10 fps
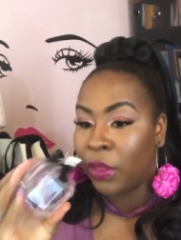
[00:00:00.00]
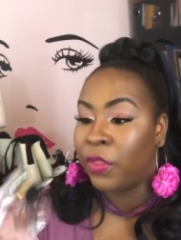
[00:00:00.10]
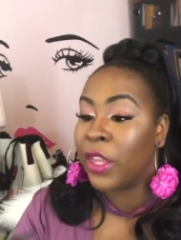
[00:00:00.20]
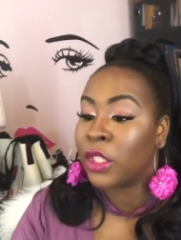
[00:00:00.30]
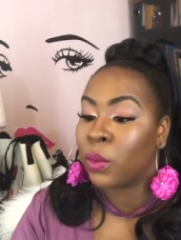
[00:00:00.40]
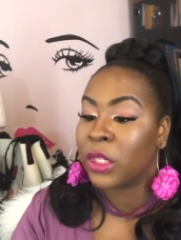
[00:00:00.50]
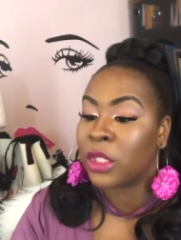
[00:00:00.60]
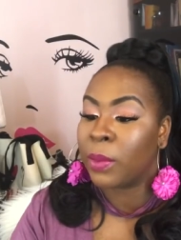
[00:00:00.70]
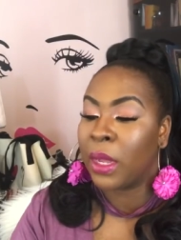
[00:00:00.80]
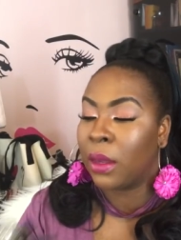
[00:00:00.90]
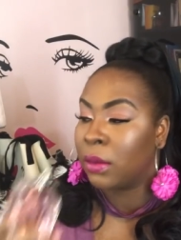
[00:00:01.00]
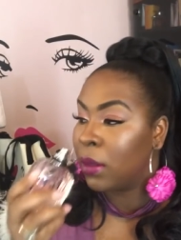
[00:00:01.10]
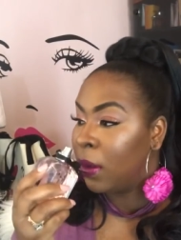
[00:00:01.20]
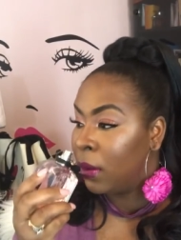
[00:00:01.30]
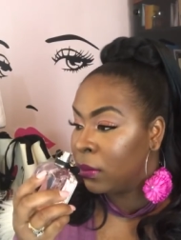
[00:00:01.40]
This one smells
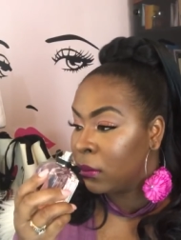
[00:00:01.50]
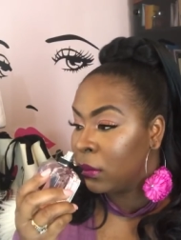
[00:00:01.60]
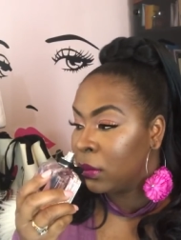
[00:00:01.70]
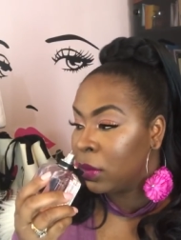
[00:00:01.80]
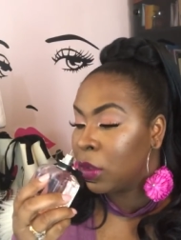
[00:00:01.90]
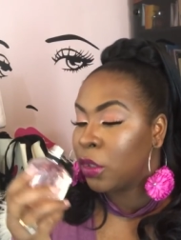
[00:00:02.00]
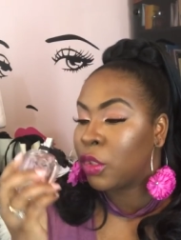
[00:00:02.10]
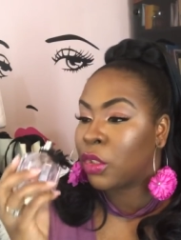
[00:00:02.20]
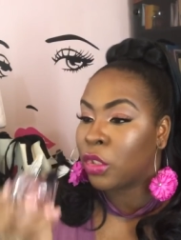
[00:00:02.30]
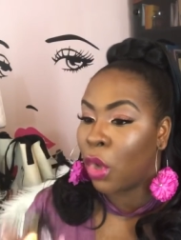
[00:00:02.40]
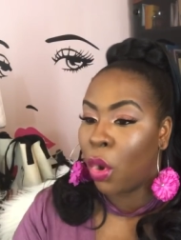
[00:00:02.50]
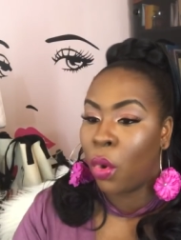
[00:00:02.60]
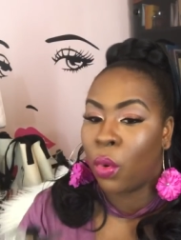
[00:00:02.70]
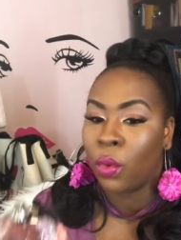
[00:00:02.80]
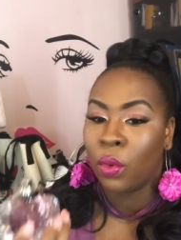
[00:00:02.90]

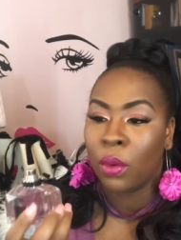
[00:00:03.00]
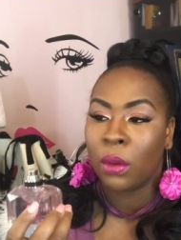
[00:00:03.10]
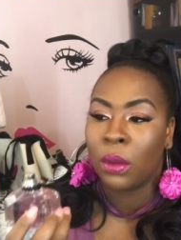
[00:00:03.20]
so...